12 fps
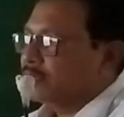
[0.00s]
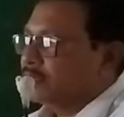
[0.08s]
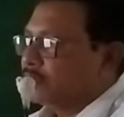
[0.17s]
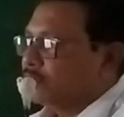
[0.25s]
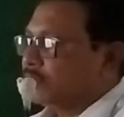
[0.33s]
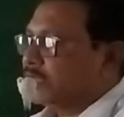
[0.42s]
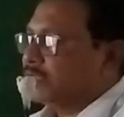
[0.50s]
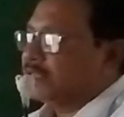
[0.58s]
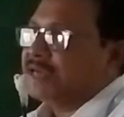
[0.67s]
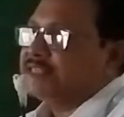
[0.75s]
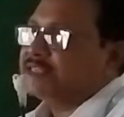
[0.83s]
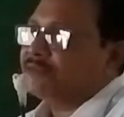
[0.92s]
Okay,
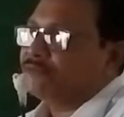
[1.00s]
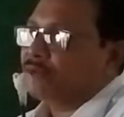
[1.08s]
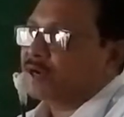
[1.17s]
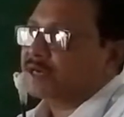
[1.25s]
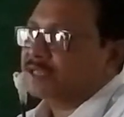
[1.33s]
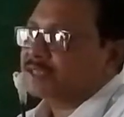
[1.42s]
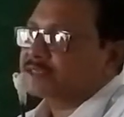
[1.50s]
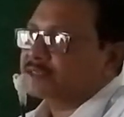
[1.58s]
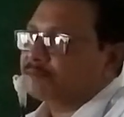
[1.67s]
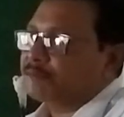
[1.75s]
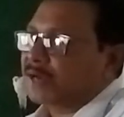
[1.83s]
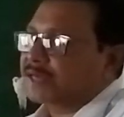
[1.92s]
that is what
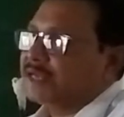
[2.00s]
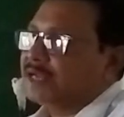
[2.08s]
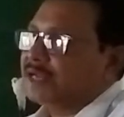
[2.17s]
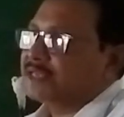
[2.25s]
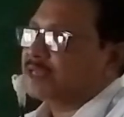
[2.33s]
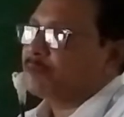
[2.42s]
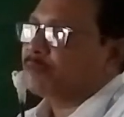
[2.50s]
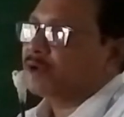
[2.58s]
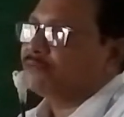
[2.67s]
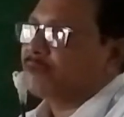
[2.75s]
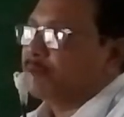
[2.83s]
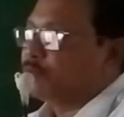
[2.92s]
the practical
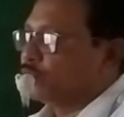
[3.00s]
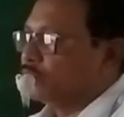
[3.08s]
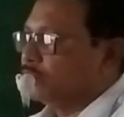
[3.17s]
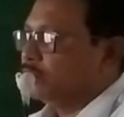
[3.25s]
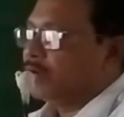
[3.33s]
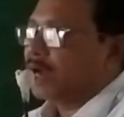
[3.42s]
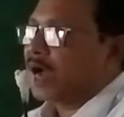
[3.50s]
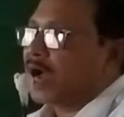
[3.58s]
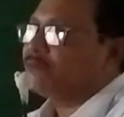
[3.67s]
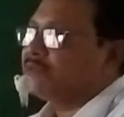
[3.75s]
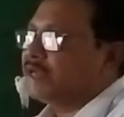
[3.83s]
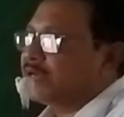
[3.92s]
example of femto,
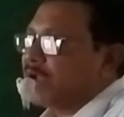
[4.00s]
half the